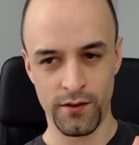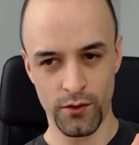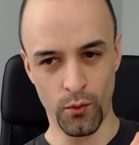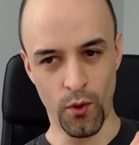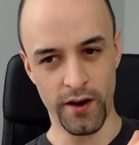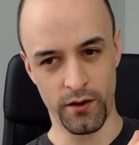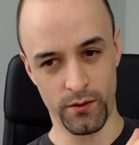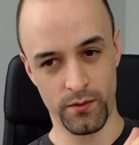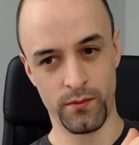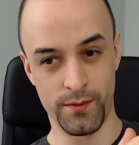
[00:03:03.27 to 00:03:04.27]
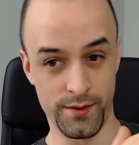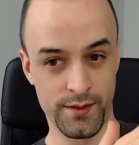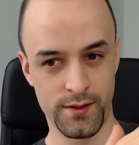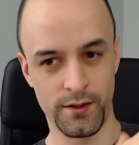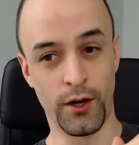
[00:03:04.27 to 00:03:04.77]
the water
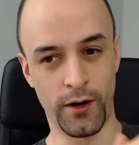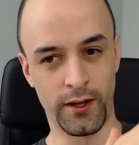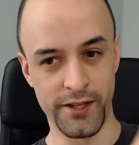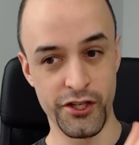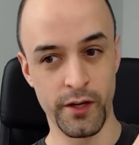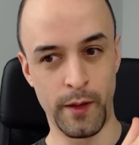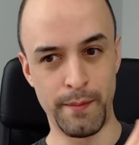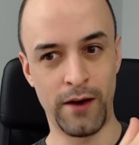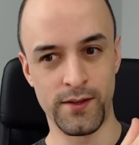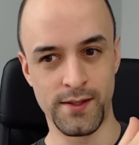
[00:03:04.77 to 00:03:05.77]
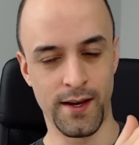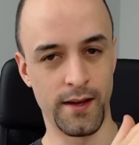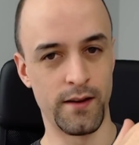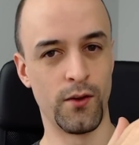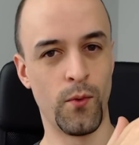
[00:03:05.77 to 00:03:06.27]
was, on a legitimate
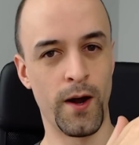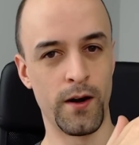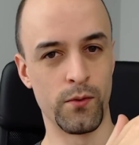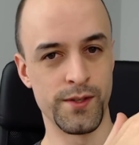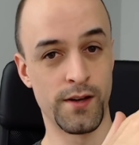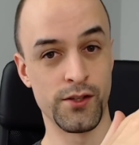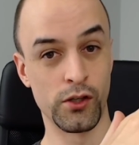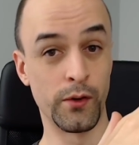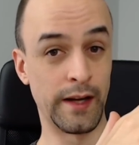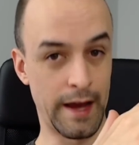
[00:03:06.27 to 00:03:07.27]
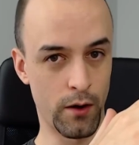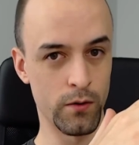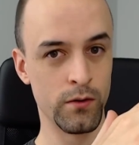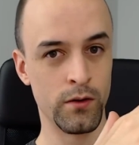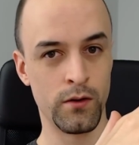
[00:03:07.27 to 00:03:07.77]
mountainside, the water was also going down